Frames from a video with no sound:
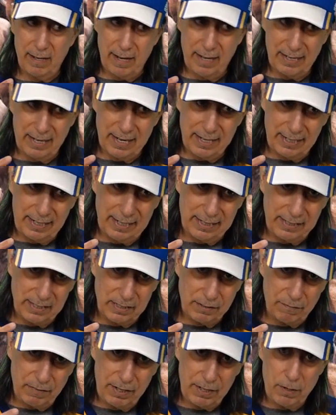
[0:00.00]
I gotta get
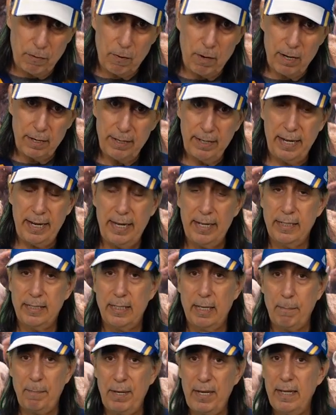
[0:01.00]
this video on
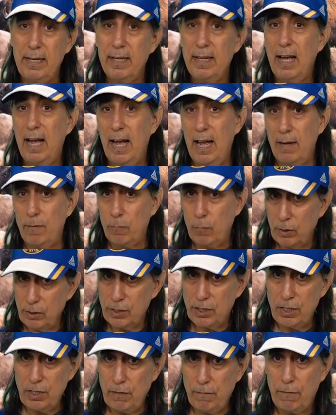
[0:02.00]
ASAP. I will
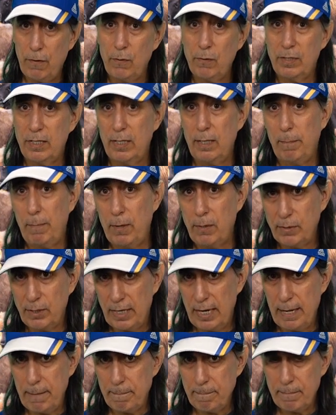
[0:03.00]
see you folks in the
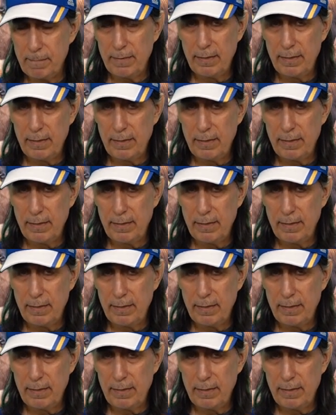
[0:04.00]
post game.